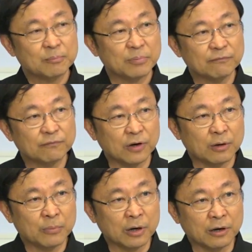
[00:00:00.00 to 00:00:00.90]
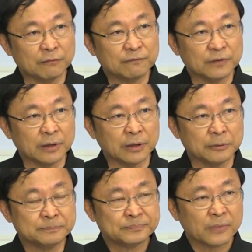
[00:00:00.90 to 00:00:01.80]
platform of
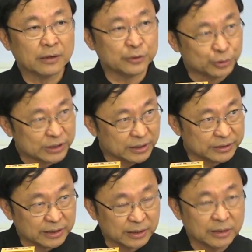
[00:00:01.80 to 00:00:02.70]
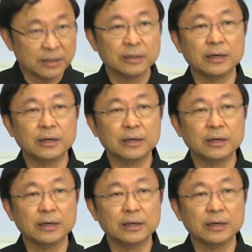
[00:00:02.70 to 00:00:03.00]
utility